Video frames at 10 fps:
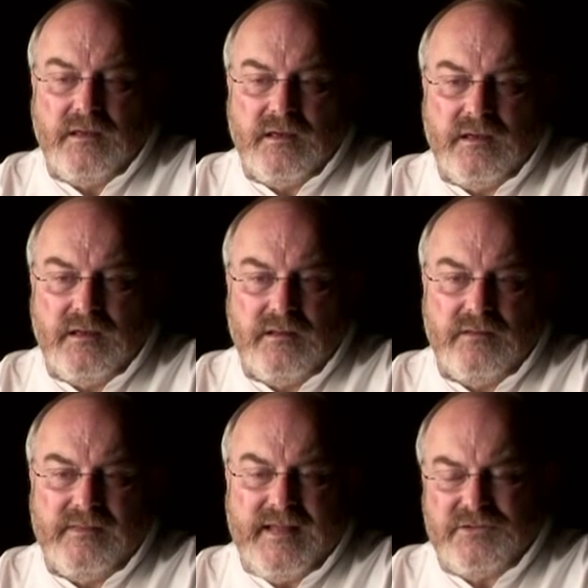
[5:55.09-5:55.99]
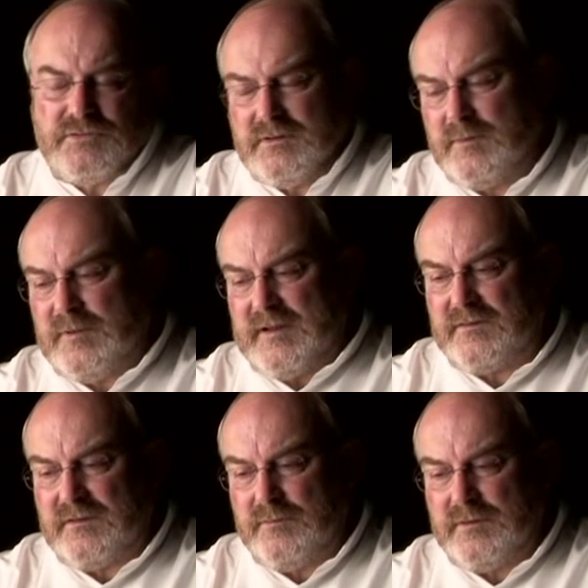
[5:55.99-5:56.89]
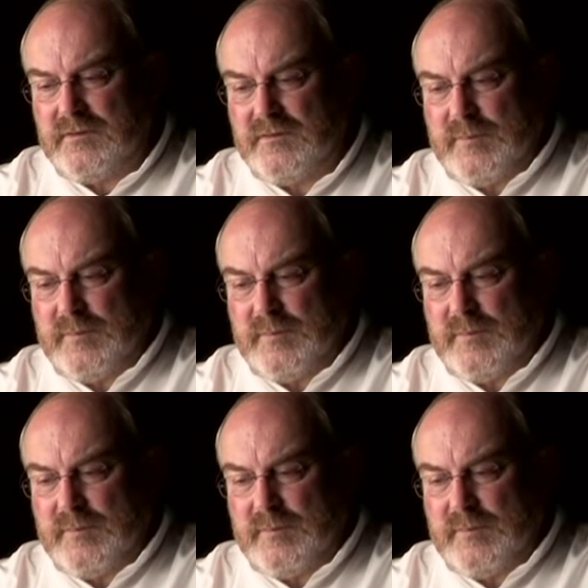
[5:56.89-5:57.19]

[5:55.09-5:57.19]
Natural complexity workers,